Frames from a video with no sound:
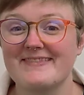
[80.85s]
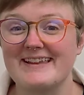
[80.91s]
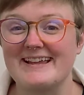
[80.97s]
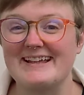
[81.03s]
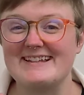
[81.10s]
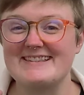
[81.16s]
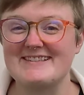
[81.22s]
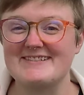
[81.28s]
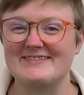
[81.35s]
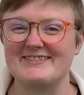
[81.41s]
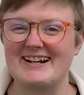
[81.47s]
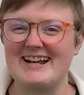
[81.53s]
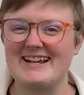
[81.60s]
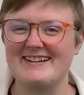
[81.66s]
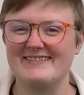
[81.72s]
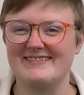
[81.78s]
That's
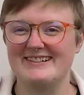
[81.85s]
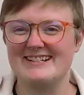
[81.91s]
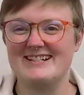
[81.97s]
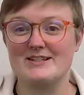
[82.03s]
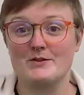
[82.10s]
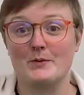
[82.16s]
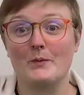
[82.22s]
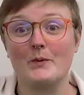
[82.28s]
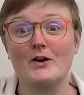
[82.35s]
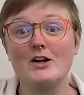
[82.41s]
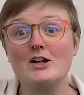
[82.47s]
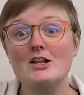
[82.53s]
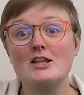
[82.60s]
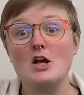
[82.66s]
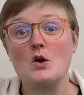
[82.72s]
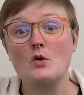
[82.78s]
right, we
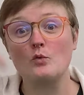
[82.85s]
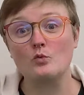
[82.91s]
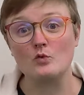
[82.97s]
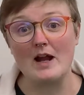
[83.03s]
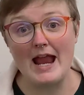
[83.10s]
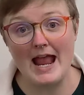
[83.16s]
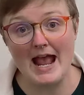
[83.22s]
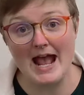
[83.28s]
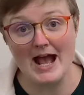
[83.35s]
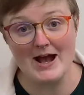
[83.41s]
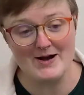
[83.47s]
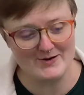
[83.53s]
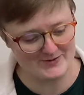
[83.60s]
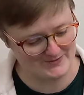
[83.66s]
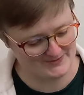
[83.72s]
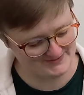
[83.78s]
twirl
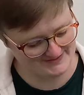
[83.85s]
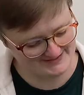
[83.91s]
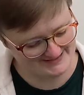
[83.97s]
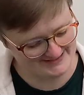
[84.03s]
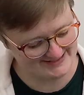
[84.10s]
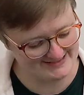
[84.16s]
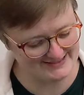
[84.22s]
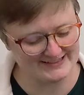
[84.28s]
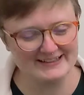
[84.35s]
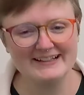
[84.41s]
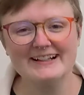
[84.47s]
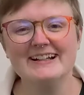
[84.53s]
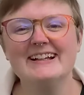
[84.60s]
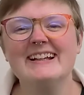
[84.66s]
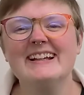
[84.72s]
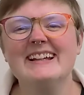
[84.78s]
around.
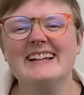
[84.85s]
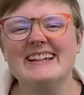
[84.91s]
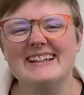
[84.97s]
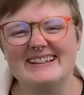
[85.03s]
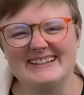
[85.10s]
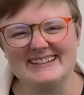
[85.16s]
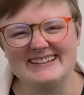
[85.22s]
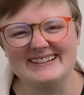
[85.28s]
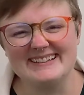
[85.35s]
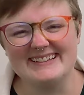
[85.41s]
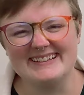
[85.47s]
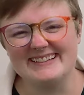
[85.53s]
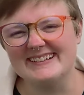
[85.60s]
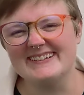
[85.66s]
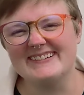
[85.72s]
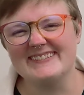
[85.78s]

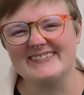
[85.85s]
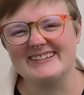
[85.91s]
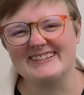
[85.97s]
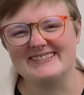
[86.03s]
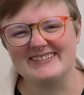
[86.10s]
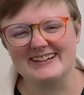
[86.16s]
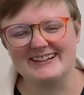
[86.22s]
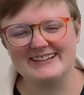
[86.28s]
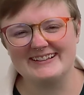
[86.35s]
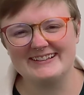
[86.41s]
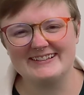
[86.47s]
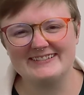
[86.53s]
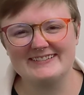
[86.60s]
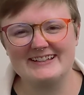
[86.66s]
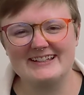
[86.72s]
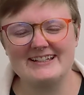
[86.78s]
If you
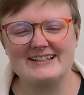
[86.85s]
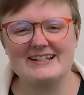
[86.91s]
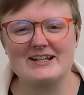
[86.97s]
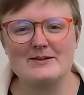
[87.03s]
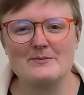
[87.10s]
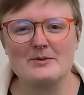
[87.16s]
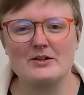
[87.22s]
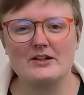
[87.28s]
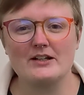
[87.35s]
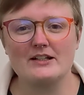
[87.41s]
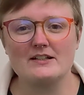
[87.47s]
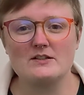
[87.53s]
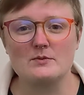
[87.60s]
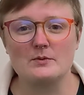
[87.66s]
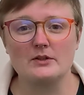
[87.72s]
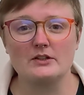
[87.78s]
wanna read a
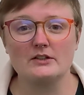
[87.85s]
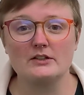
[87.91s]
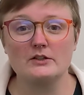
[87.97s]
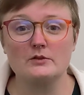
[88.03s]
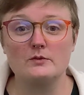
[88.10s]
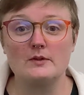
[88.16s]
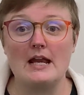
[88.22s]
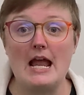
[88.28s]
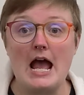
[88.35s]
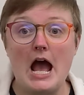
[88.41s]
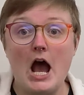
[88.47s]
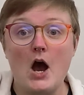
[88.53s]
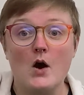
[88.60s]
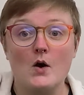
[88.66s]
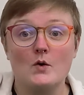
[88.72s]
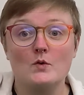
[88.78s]
book, twirl
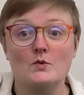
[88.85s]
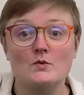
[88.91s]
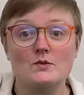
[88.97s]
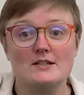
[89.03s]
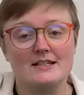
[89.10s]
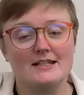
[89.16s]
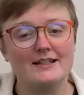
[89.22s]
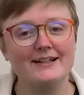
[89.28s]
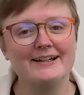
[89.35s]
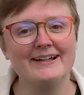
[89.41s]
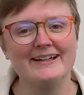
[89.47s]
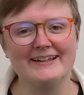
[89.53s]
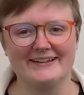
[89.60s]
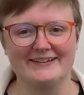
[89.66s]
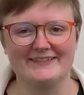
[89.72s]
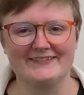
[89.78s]
around.
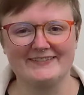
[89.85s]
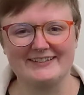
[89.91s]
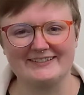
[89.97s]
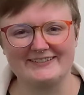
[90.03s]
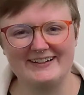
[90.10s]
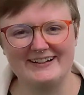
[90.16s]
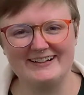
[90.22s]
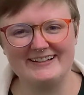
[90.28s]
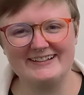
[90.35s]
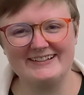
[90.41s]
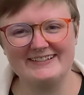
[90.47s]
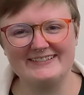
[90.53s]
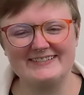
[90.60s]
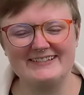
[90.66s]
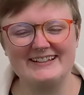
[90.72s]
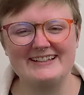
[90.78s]
If you
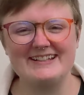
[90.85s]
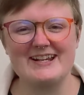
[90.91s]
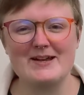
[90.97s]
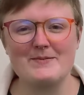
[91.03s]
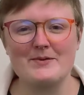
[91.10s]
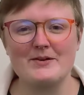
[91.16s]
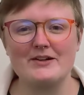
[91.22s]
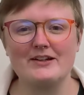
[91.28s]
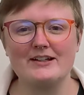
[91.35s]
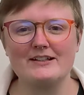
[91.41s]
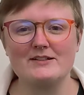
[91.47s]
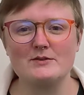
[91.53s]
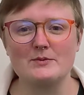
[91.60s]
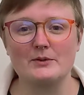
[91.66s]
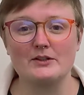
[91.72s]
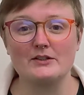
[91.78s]
wanna read a
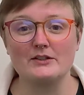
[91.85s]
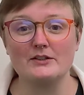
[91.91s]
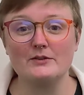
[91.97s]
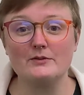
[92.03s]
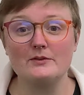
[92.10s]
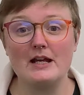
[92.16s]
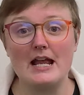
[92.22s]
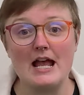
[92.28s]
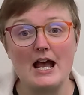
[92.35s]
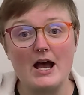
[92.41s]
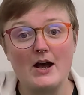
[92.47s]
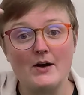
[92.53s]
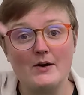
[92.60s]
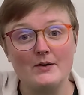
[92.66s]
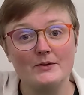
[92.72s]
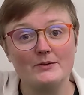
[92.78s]
book, twirl
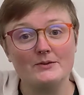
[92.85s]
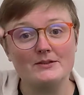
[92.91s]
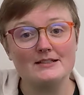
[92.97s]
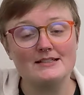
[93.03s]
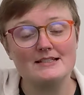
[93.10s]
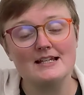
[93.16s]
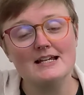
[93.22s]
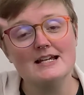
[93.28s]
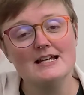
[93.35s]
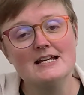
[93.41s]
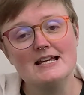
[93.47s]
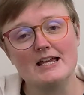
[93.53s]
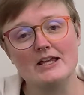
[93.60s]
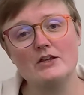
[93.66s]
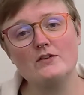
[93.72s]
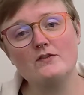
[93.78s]
around.
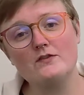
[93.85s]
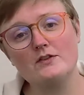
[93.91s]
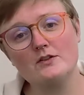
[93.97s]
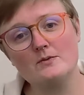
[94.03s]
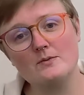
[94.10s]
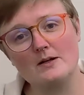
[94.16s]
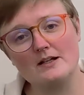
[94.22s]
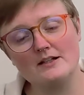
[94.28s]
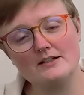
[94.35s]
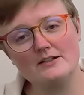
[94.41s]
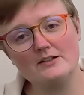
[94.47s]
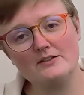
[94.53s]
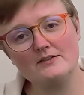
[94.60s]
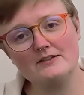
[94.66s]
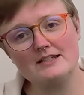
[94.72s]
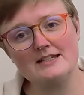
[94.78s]
If you
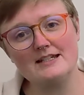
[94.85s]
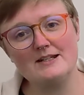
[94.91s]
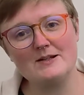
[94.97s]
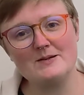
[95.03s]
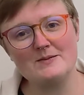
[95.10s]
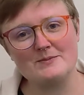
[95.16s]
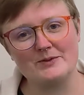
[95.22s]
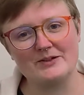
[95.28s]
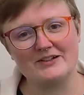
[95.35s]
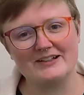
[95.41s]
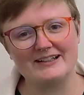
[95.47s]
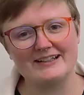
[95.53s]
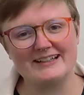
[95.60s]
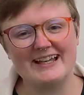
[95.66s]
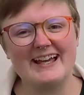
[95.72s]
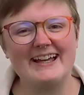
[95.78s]
wanna read a book,
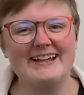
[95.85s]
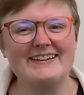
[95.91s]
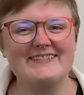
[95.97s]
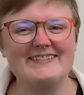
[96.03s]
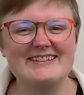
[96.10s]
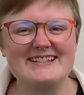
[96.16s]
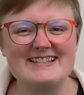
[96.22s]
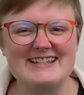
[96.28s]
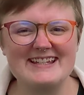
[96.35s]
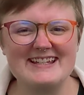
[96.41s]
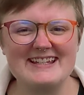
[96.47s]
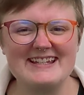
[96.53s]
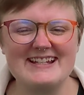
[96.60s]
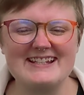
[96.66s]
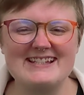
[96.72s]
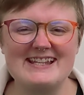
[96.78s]
have a
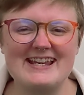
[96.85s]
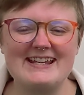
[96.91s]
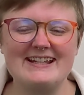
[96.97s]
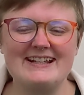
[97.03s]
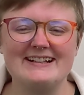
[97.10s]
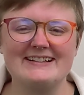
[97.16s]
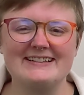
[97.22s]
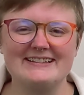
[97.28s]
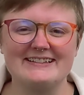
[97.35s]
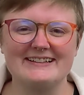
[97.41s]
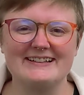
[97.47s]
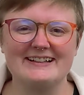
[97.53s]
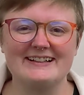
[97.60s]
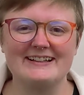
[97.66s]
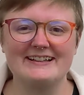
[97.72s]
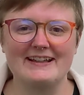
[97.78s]
seat and take a
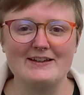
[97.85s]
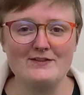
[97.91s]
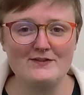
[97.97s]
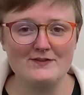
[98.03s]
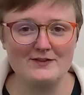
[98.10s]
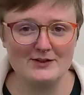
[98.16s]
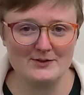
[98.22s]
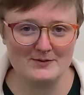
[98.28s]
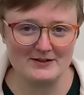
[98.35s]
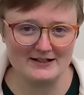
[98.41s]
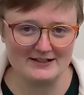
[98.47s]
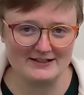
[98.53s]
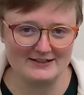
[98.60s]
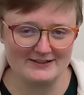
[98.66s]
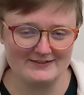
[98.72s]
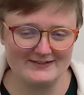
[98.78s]
look. If you
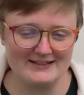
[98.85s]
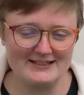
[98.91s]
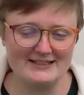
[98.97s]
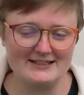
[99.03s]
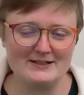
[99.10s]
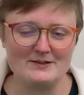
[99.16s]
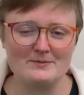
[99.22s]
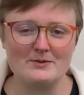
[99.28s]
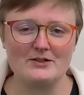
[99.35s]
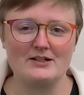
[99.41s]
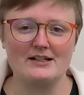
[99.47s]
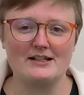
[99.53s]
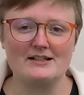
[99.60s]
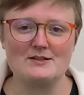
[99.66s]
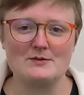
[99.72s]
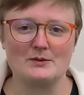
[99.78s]
wanna read a
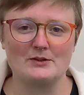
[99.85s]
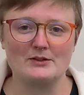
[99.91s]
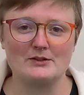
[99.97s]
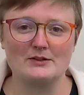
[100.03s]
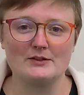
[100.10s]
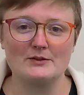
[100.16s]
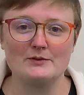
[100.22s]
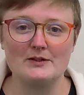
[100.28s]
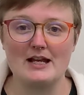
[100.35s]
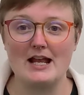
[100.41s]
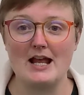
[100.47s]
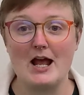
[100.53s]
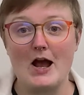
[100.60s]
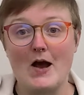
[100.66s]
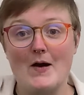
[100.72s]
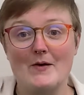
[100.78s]
book, twirl
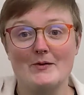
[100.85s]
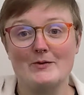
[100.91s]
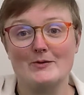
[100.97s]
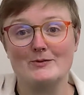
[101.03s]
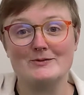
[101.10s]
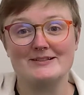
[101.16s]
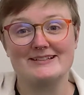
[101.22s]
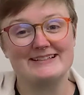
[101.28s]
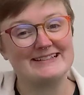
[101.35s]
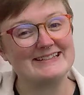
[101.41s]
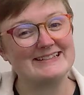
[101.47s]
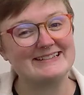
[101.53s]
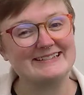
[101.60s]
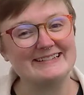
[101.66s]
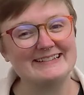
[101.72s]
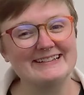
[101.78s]

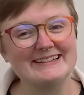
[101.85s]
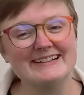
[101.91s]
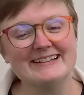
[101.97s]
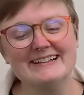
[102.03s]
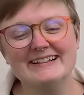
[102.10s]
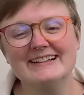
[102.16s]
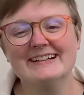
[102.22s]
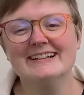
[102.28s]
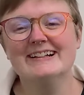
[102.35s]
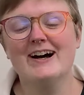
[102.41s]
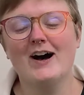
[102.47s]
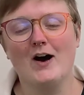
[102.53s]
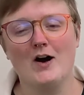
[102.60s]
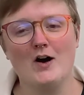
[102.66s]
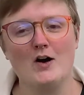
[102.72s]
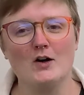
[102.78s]
around.
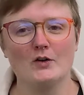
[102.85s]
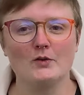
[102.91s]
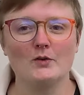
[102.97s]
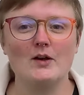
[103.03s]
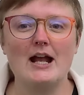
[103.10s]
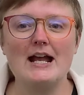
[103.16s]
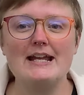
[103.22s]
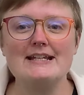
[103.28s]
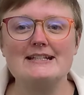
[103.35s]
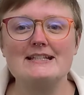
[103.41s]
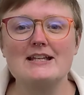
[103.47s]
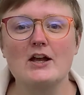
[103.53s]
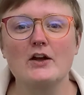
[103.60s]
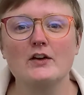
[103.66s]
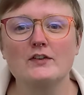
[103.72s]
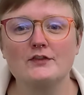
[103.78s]
All right,
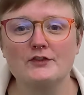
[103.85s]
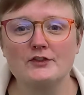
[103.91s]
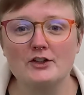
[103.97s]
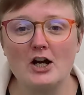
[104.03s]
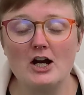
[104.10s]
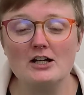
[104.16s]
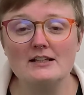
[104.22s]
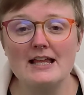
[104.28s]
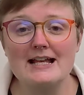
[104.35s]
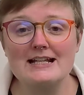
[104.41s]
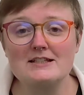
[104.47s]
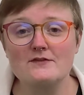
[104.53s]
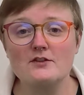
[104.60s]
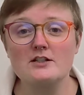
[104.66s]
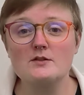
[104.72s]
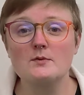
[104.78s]
for our
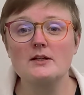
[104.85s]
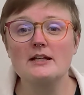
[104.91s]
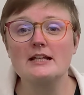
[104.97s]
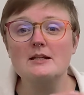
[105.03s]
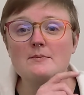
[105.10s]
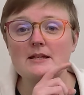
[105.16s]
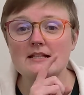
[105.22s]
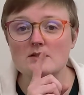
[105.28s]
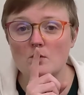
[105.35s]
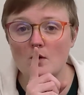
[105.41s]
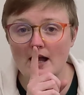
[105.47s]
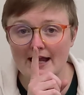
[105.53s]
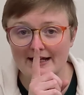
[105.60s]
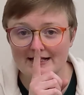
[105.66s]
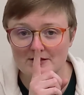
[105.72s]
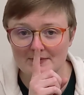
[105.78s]
last verse, we're gonna be as
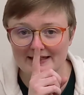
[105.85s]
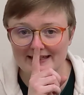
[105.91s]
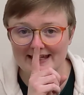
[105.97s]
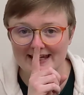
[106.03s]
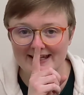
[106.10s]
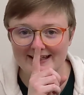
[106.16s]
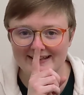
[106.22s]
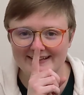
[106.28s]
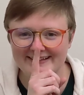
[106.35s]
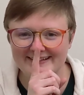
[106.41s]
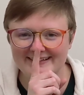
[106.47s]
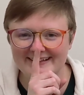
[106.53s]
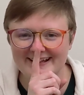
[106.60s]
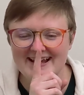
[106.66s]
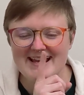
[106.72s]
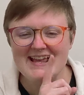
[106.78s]
quiet as we can.
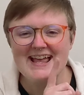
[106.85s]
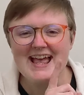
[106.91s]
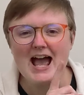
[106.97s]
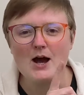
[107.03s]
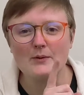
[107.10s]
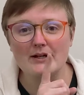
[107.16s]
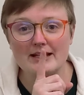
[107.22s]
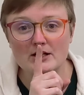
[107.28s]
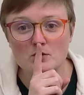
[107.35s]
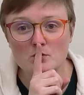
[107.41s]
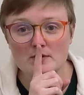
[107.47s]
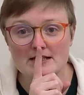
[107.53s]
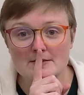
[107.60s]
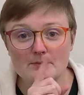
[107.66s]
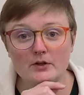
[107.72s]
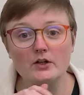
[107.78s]
And we're gonna
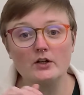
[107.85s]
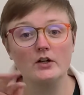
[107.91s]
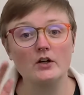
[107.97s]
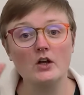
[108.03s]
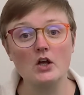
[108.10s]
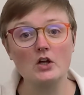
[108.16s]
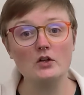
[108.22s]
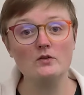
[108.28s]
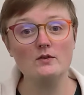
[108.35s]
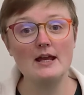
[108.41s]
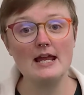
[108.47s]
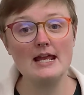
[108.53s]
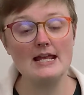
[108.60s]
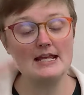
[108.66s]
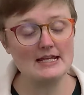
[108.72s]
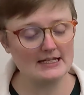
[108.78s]
whisper,
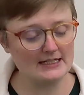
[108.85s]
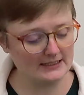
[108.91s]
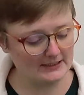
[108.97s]
hooray.